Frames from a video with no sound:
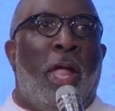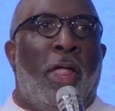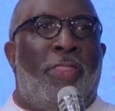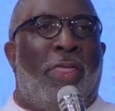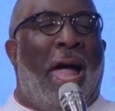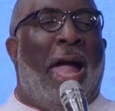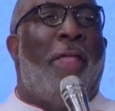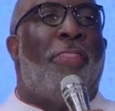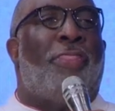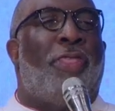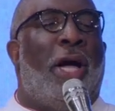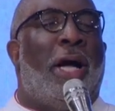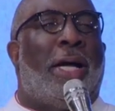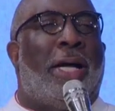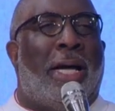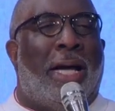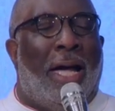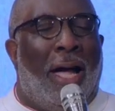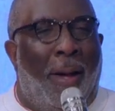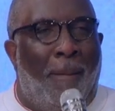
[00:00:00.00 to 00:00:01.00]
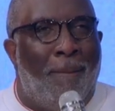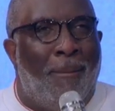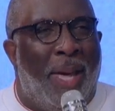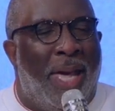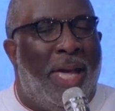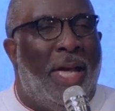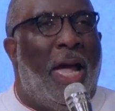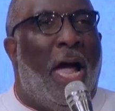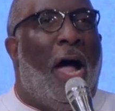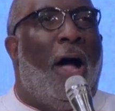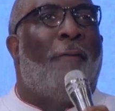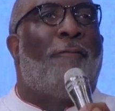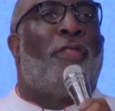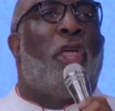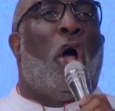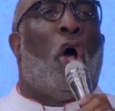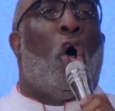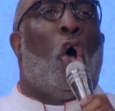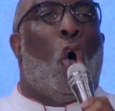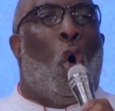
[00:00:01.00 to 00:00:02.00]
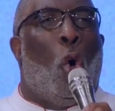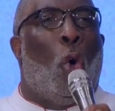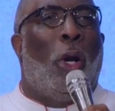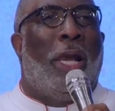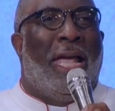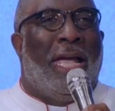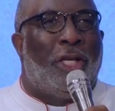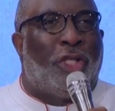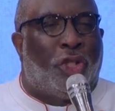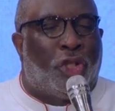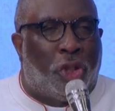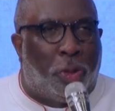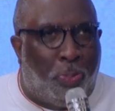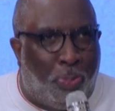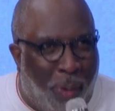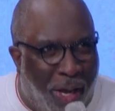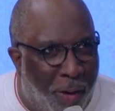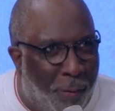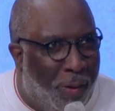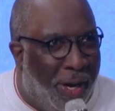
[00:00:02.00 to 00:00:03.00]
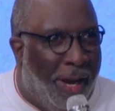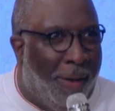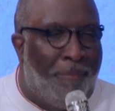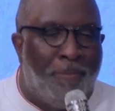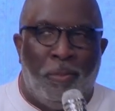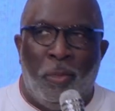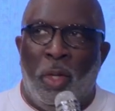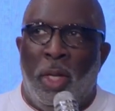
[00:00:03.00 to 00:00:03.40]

that the coming of the Holy Spirit